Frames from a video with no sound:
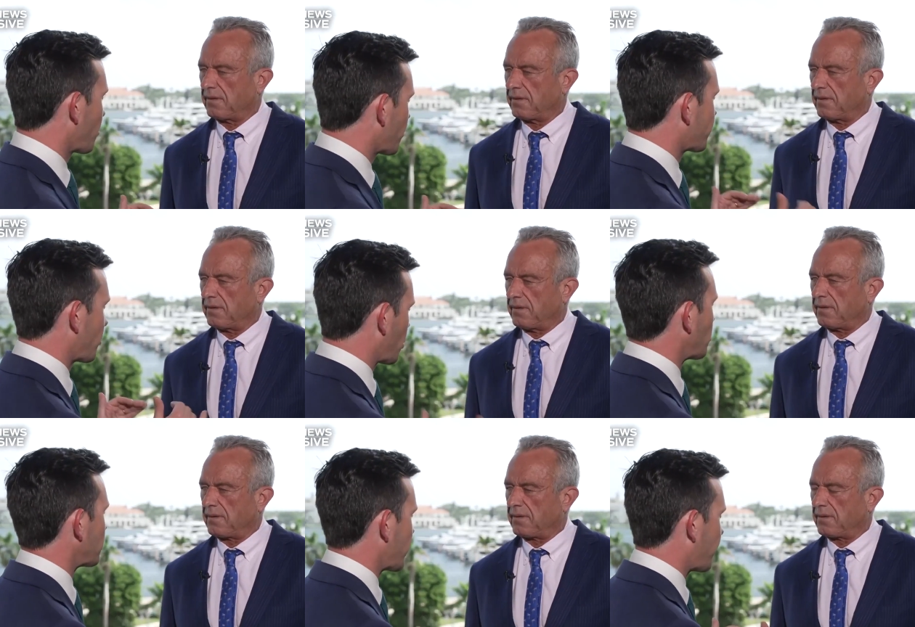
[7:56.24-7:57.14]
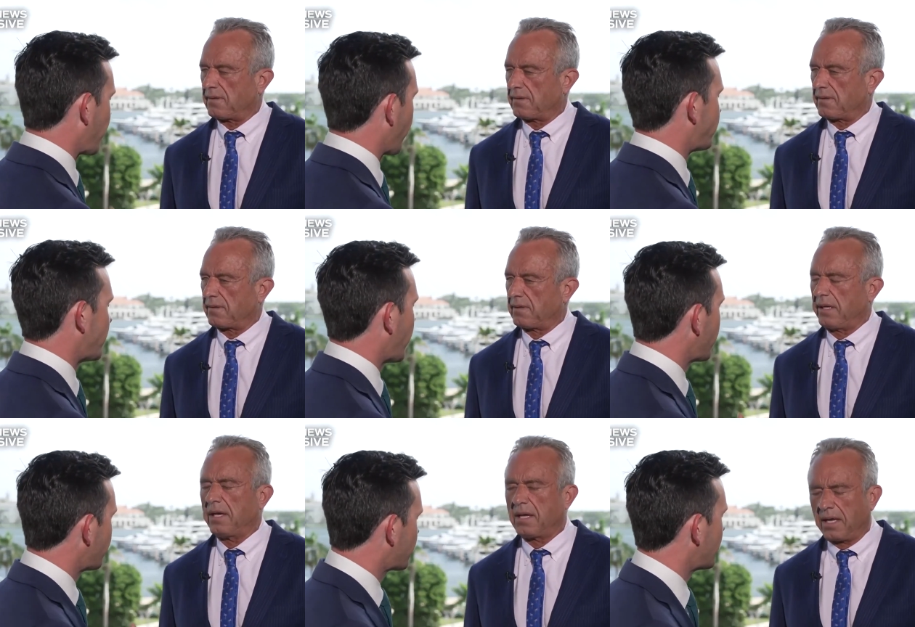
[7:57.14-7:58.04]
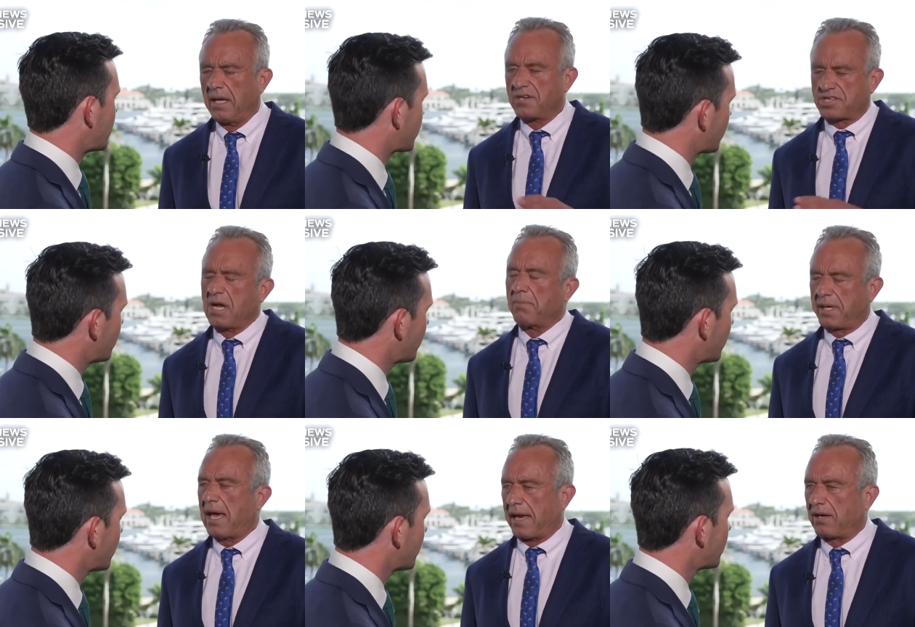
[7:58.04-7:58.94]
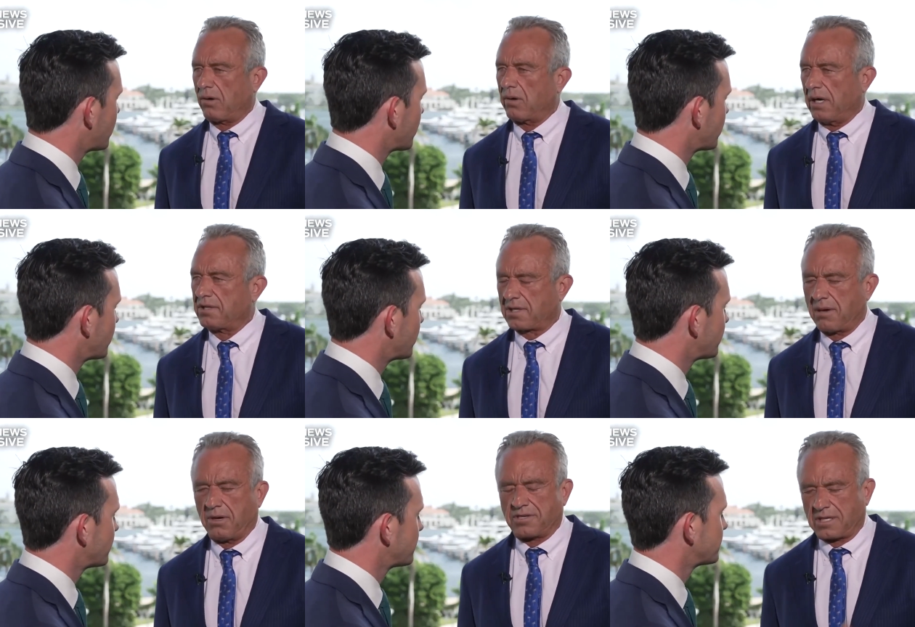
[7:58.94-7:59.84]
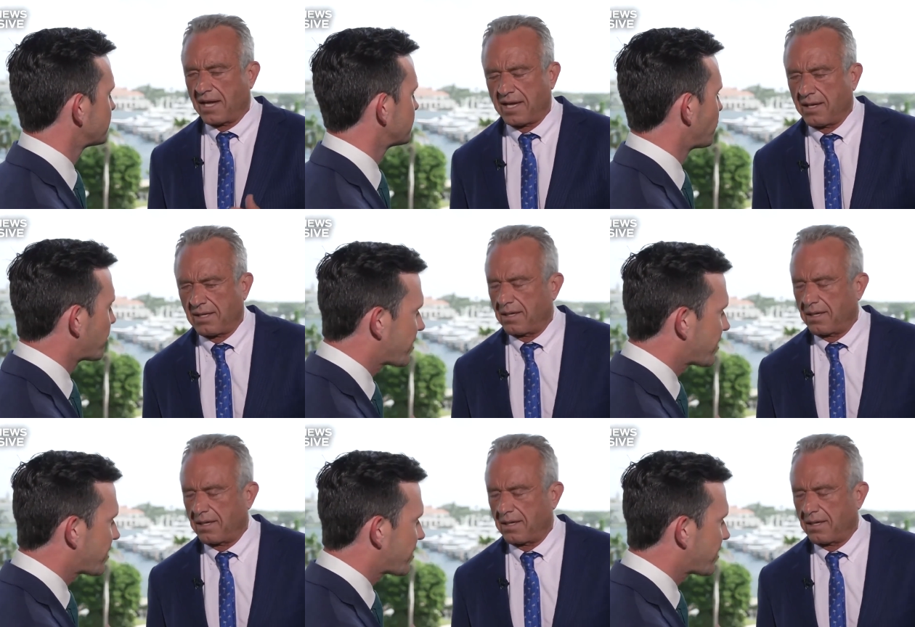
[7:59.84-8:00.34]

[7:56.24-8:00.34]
Speaker 1: workers that are currently at the FDA and the CDC? In some categories, I would say. What does